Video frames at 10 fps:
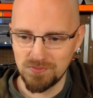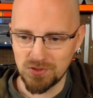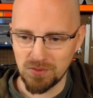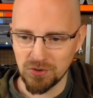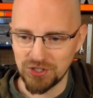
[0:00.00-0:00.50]

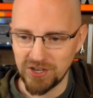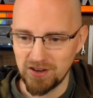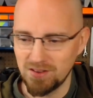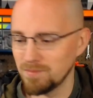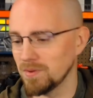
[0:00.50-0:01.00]
So I
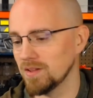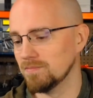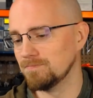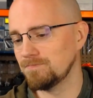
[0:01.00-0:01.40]
appreciate it. But